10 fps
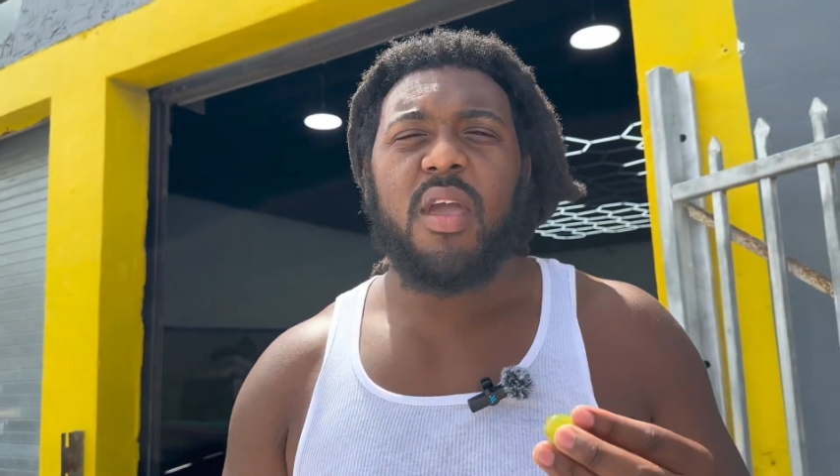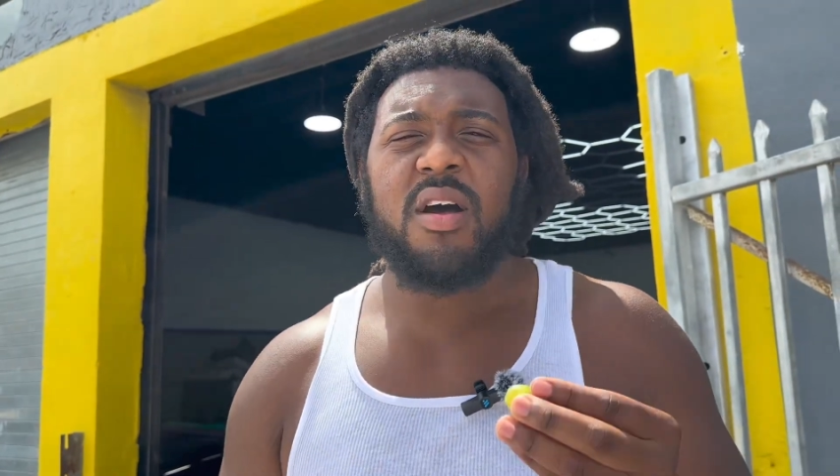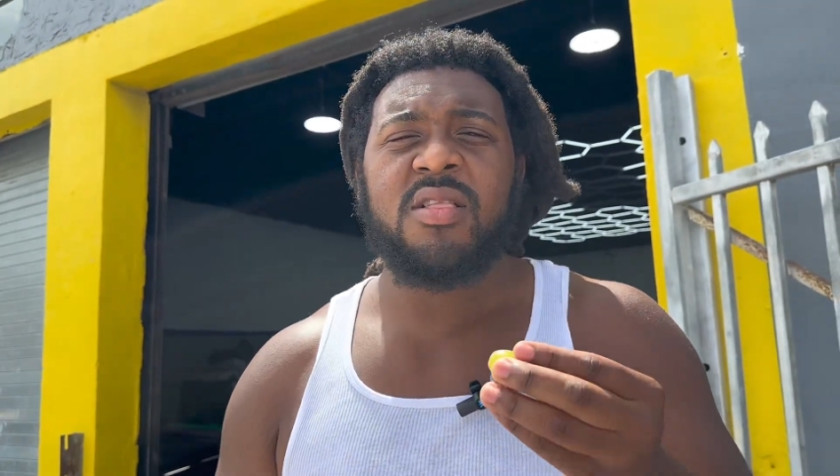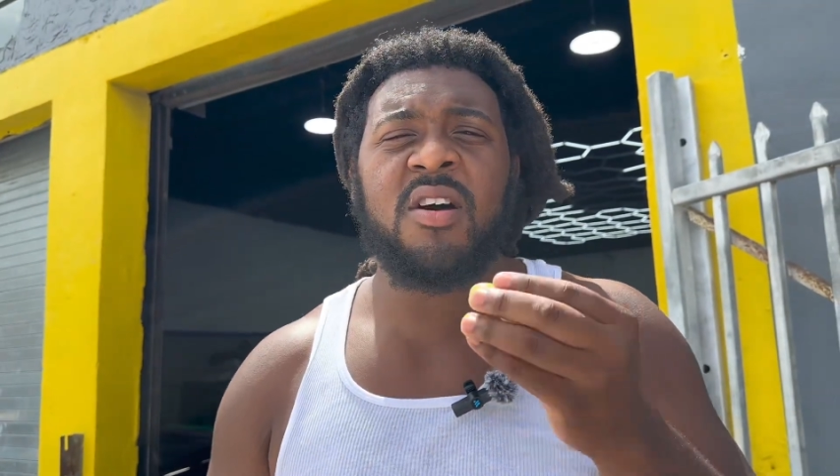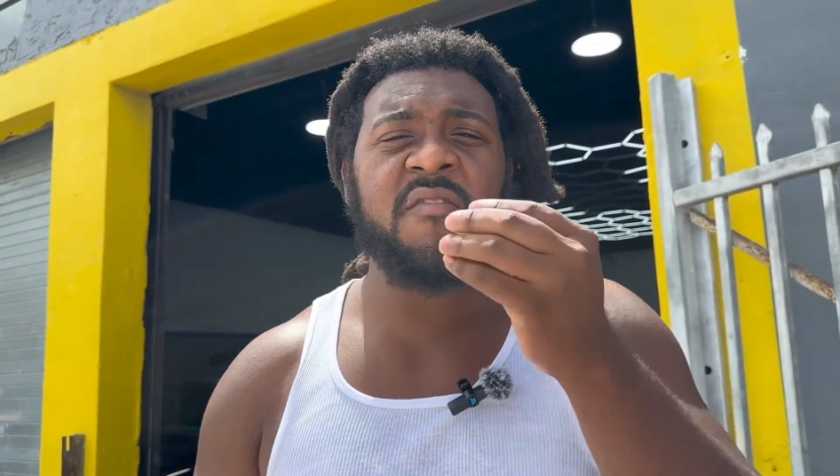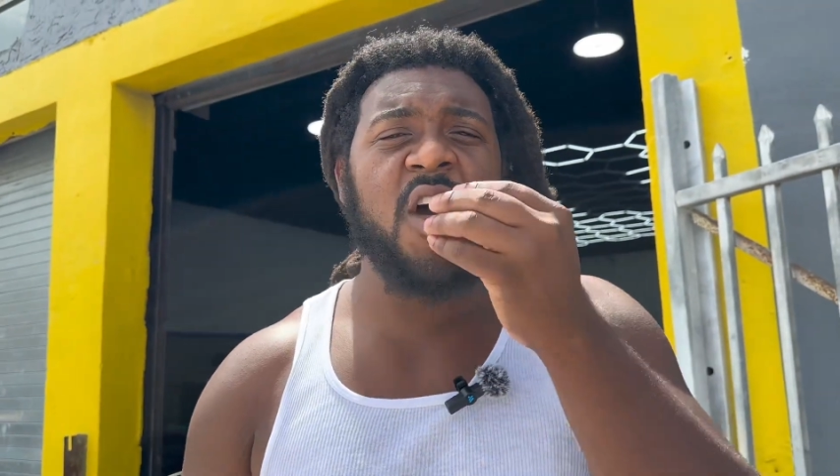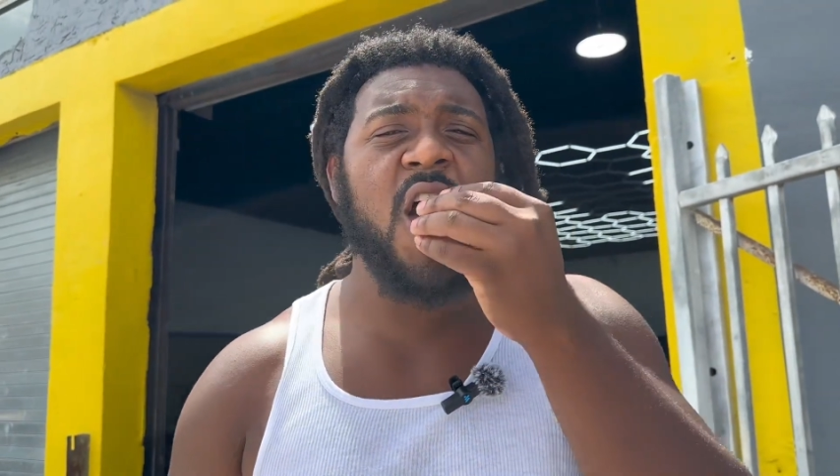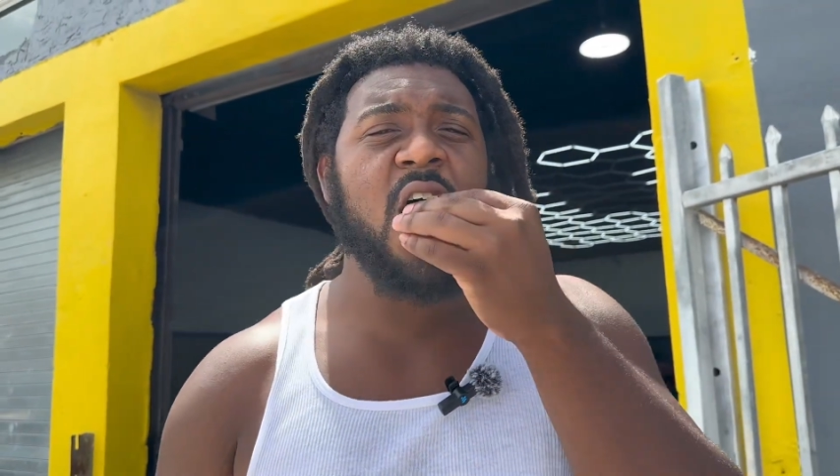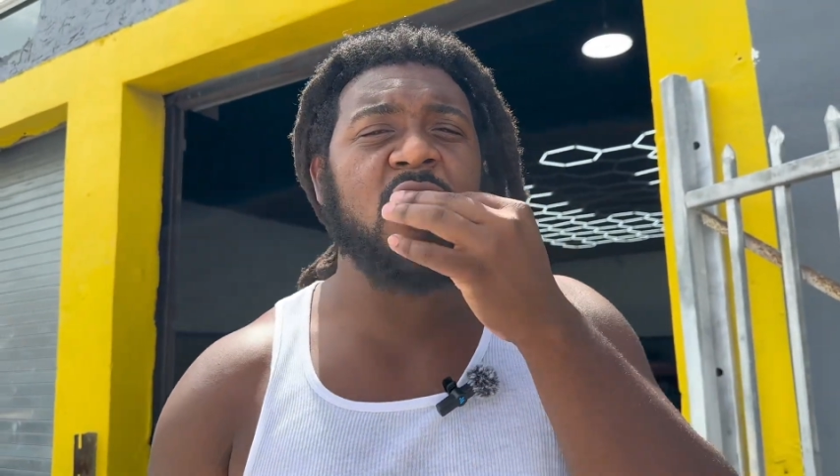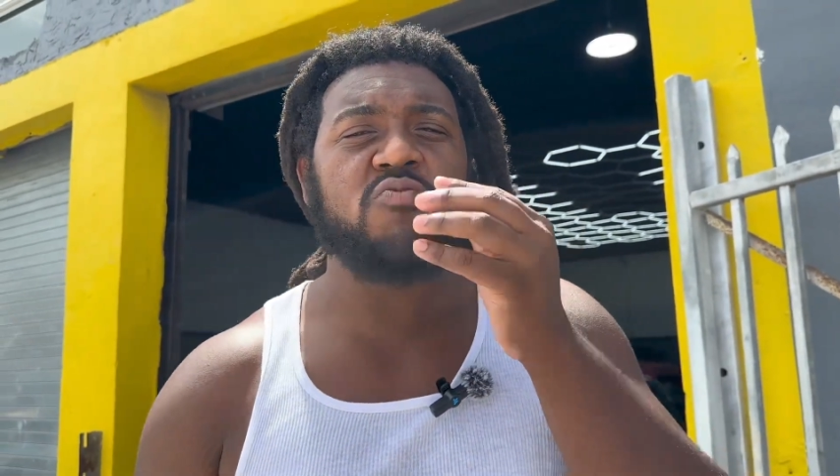I love
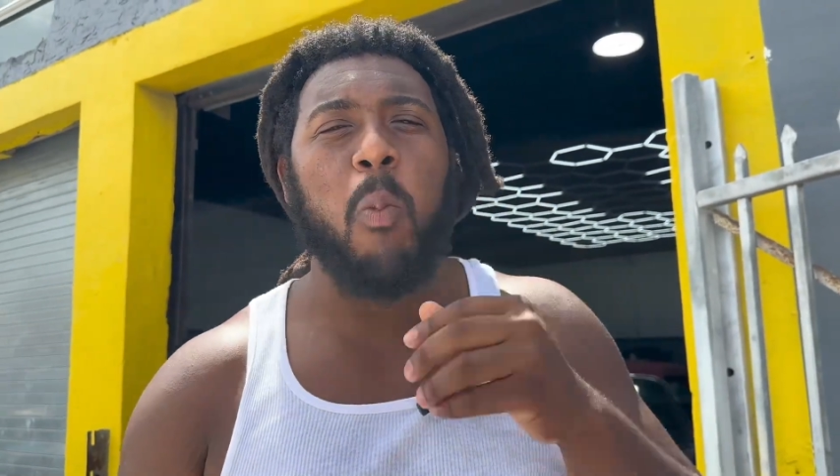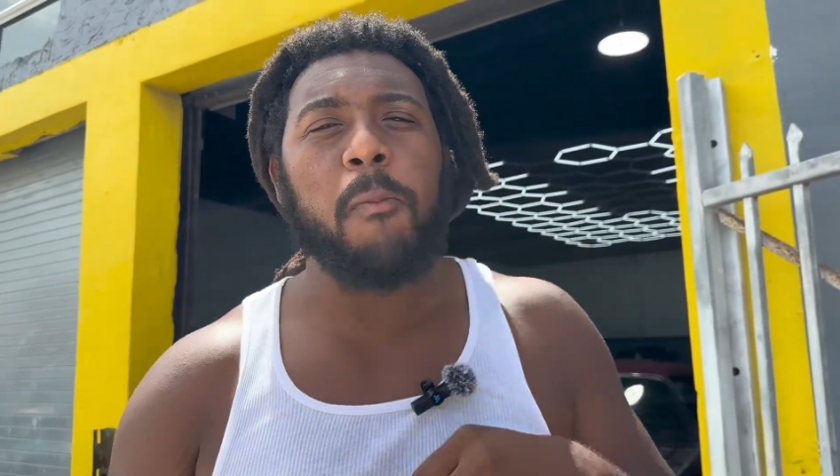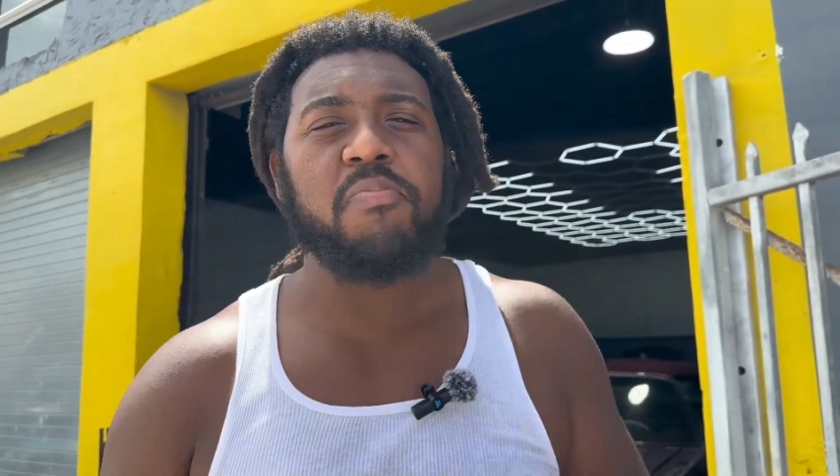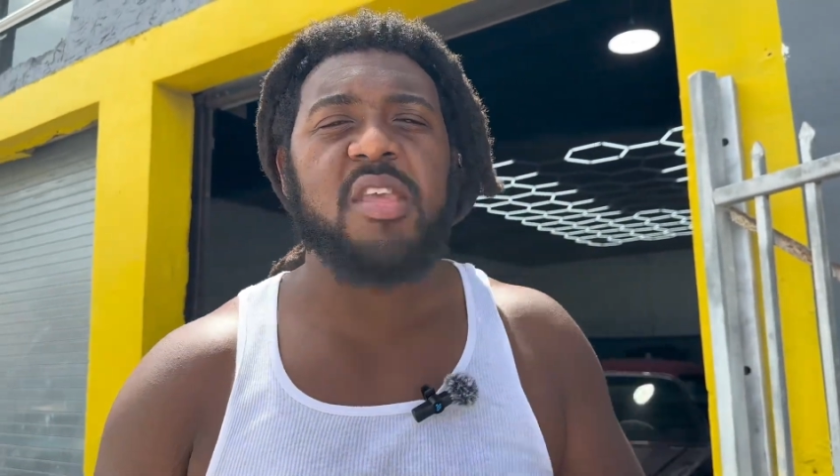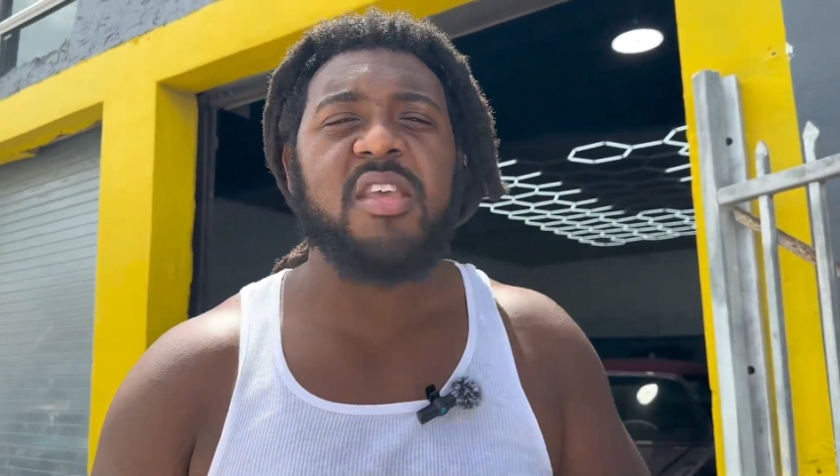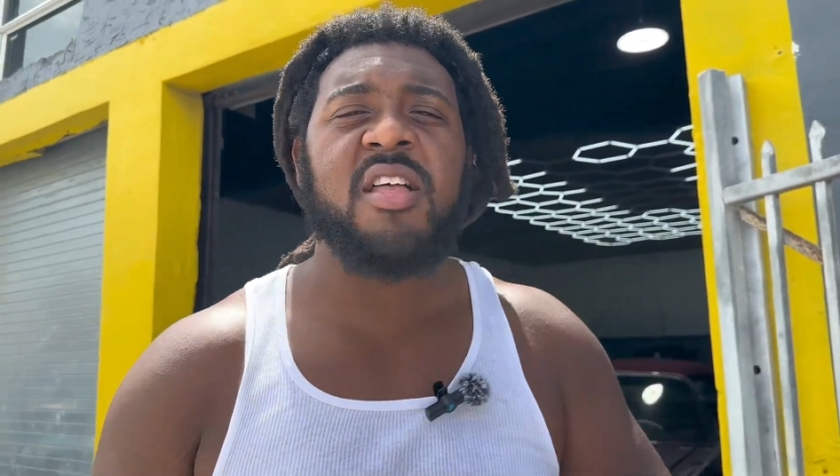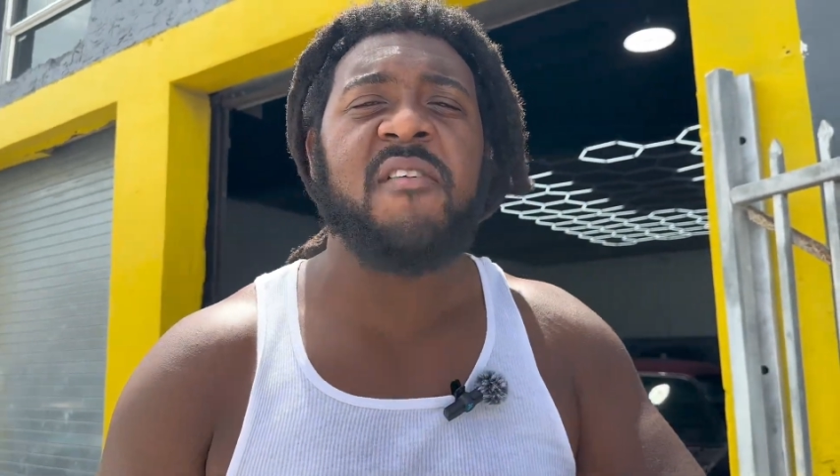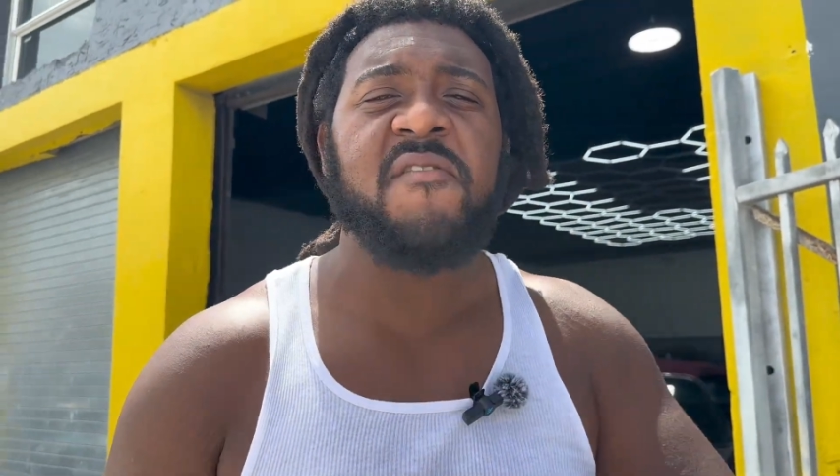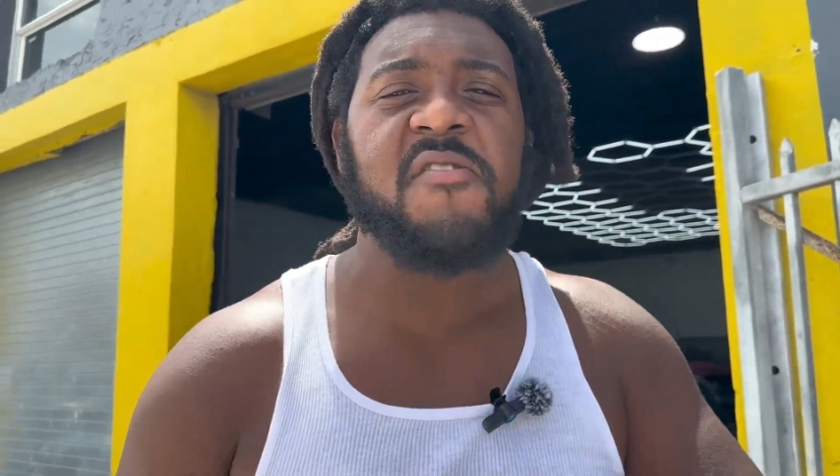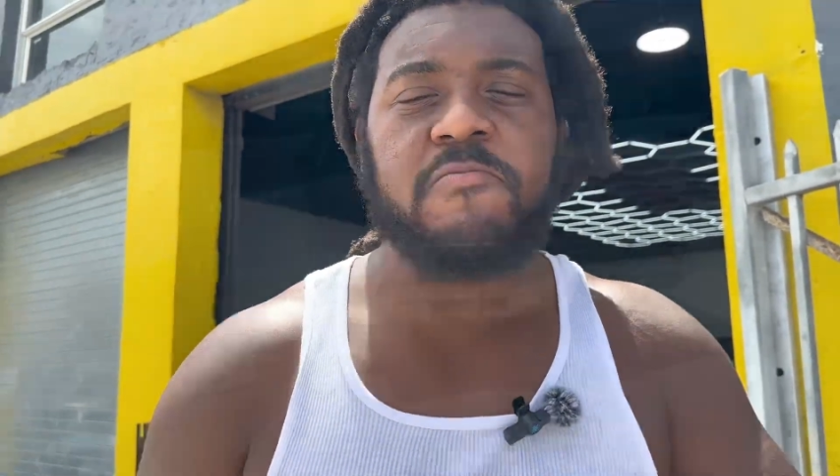y'all. C'est la
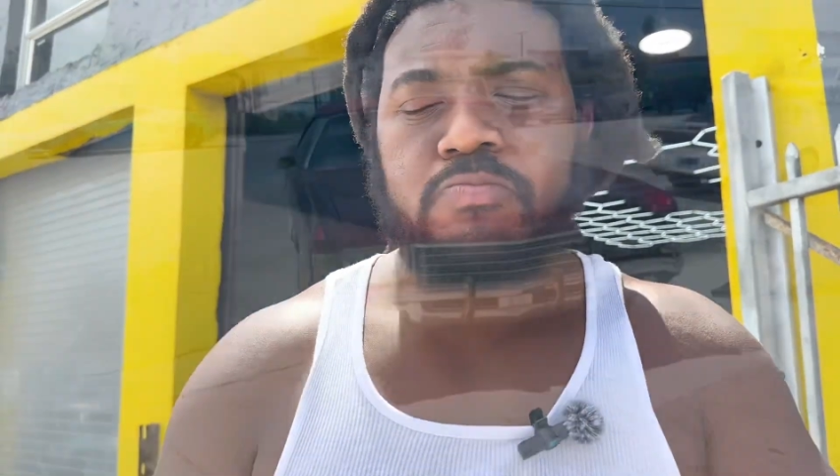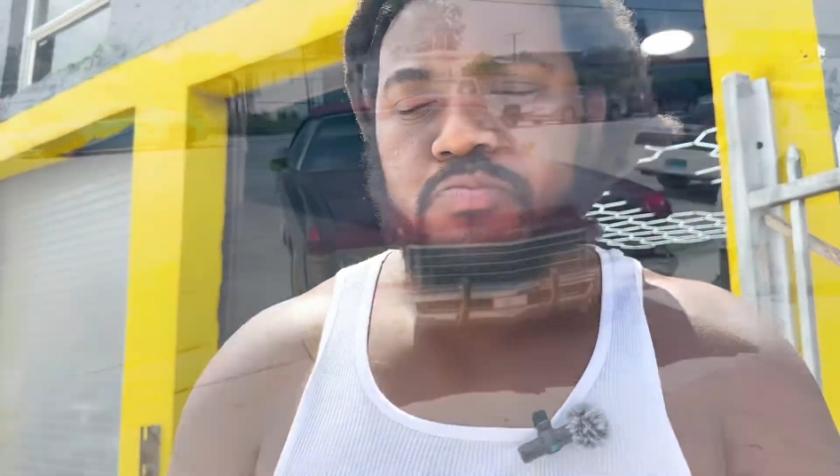vie.